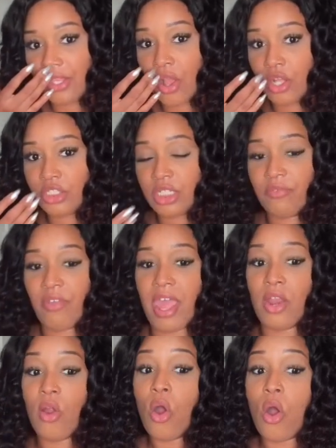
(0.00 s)
y'all should have
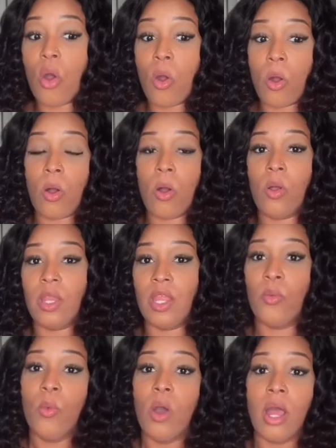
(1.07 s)
had it all
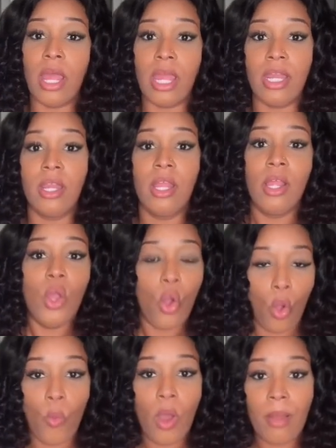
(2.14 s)
in one
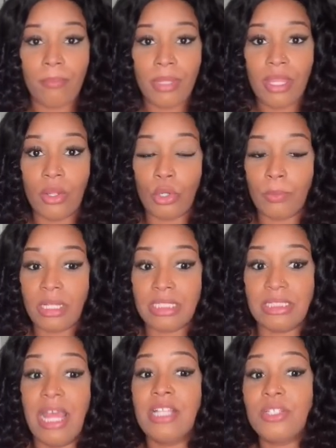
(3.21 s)
on one bill,
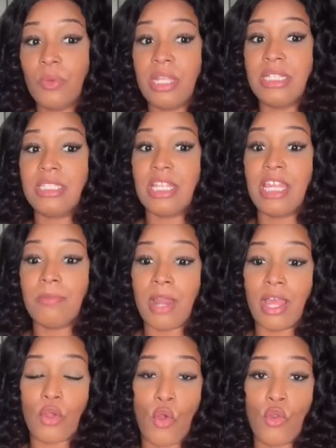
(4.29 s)
because that's what it seemed
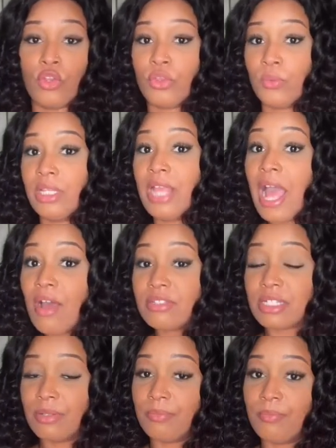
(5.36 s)
like on the
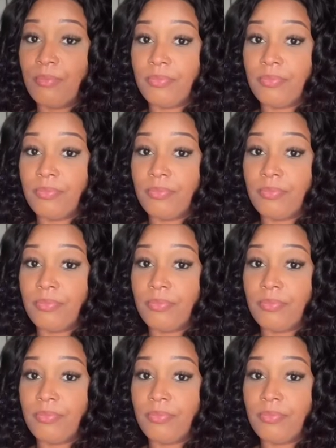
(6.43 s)
3,000